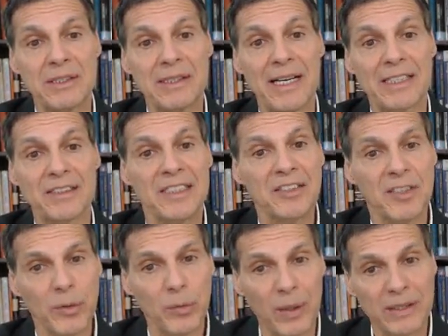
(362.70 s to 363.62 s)
the next. These
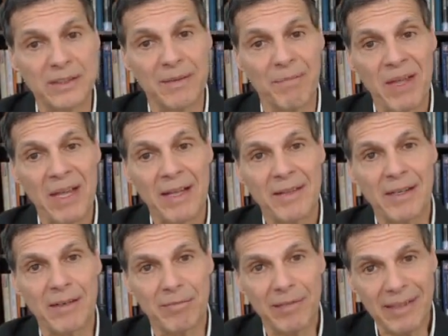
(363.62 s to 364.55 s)
are the ones
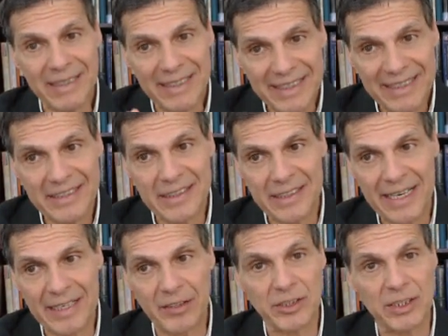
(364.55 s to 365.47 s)
that are really key
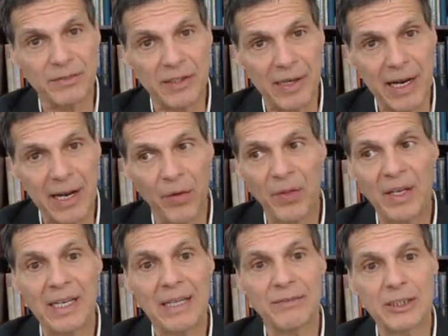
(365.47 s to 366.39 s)
indicators of your healthy
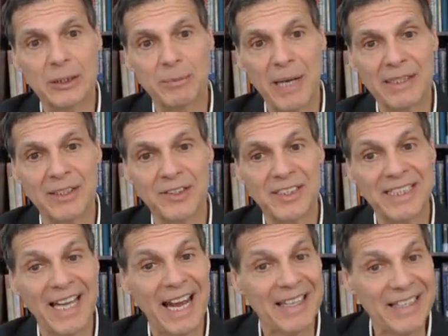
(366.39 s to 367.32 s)
life
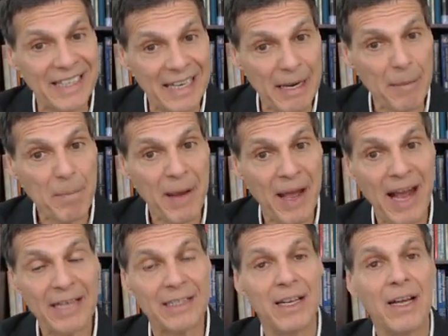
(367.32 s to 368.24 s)
expectancy and the
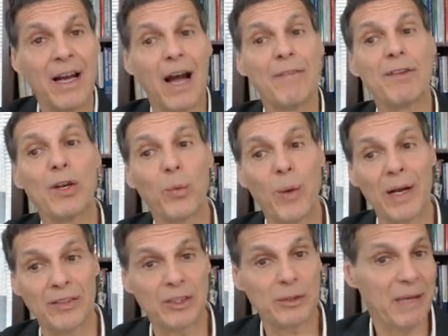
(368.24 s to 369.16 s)
impact of your
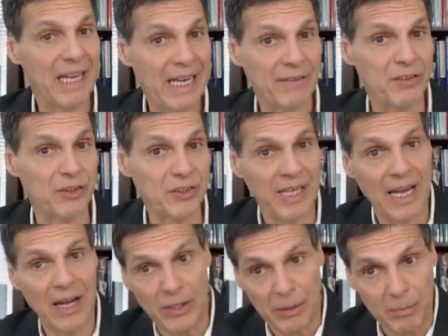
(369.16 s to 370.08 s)
wellness behaviors and
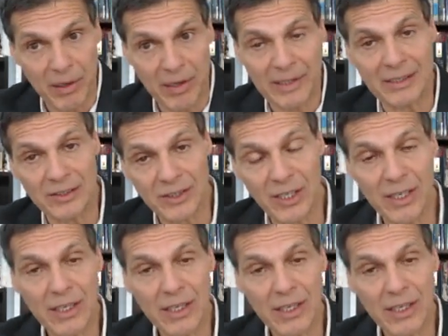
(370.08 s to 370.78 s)
how your body is